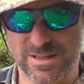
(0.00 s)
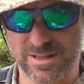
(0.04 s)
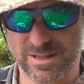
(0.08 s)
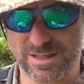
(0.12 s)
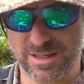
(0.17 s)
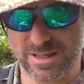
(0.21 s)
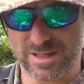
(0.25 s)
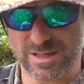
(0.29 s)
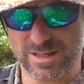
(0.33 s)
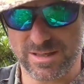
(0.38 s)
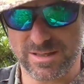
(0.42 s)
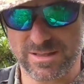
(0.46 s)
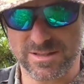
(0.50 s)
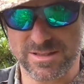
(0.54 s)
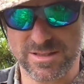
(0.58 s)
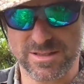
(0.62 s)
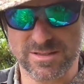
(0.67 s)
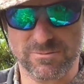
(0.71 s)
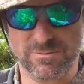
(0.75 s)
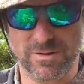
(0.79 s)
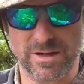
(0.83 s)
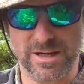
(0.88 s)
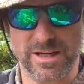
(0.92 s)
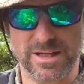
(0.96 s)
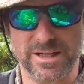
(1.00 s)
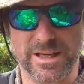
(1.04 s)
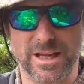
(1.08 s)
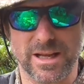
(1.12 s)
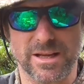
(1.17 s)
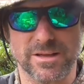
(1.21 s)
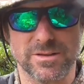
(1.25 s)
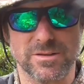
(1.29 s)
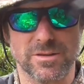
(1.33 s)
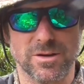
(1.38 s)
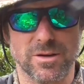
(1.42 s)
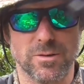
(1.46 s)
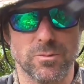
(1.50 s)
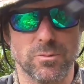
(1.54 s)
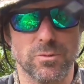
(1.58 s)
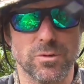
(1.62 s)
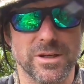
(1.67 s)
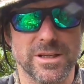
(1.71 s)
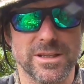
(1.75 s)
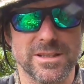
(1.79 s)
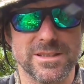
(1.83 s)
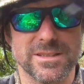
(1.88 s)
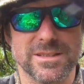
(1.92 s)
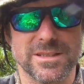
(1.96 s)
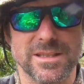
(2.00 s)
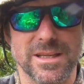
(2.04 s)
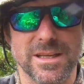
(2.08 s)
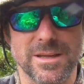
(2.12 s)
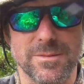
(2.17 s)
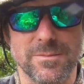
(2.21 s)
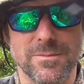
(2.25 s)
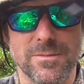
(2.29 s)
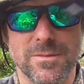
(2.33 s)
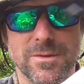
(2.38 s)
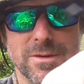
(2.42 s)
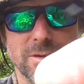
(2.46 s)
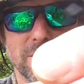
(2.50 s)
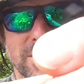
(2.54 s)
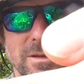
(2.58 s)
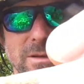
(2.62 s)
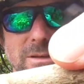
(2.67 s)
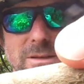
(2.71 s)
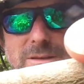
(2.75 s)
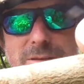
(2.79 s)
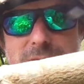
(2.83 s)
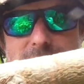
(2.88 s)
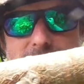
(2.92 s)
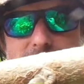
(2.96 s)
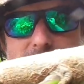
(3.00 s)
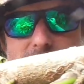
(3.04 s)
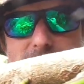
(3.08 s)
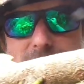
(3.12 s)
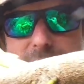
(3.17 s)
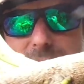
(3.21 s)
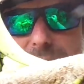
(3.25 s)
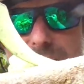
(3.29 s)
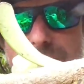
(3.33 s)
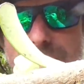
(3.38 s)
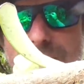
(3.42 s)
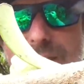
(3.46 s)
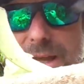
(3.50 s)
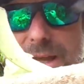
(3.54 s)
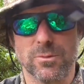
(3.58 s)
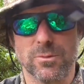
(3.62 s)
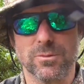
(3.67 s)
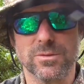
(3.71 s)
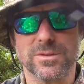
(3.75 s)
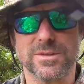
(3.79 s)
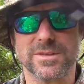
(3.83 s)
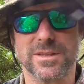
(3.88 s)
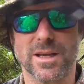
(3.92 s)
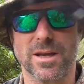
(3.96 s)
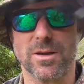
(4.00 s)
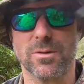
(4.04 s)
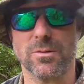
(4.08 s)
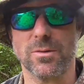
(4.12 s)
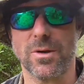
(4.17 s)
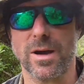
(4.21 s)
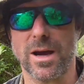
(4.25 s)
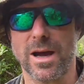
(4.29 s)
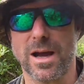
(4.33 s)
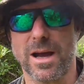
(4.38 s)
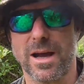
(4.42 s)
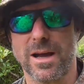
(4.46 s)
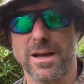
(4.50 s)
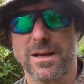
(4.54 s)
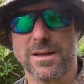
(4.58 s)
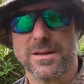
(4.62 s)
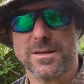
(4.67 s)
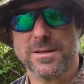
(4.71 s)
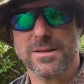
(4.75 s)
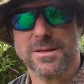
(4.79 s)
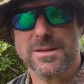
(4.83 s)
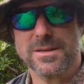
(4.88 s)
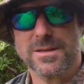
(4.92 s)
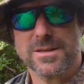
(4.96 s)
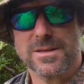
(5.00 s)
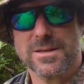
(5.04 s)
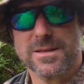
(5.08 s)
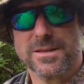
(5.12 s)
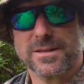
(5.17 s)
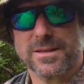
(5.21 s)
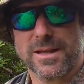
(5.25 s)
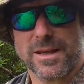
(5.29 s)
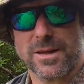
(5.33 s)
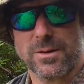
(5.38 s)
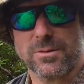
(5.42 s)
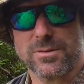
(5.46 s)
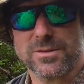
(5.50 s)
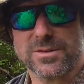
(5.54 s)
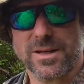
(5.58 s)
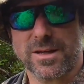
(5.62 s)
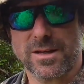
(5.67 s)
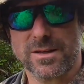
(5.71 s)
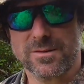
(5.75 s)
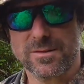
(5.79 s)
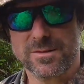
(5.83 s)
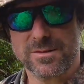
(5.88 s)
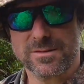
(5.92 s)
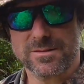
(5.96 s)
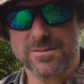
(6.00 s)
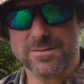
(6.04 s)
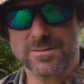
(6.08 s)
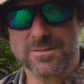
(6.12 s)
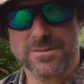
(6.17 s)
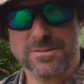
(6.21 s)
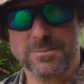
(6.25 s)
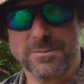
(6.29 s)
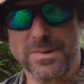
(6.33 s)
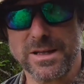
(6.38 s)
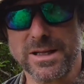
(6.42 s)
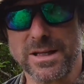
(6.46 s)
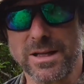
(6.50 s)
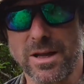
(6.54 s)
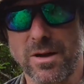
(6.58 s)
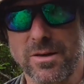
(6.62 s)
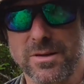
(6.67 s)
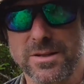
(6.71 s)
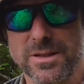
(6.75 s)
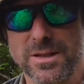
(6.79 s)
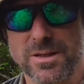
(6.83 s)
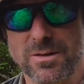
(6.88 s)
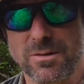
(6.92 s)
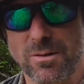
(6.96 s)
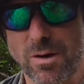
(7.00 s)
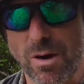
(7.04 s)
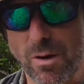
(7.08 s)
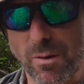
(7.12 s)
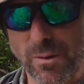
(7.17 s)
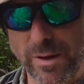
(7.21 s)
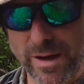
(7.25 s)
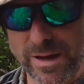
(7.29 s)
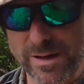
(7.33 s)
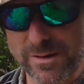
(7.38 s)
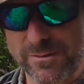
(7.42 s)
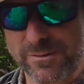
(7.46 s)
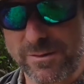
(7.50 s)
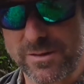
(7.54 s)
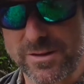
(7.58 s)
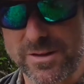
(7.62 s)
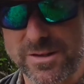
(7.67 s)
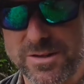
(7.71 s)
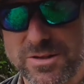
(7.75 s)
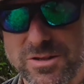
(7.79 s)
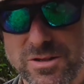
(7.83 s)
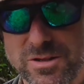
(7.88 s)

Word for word: and just running down to a woody stem and also uh, they also been known to grow out of other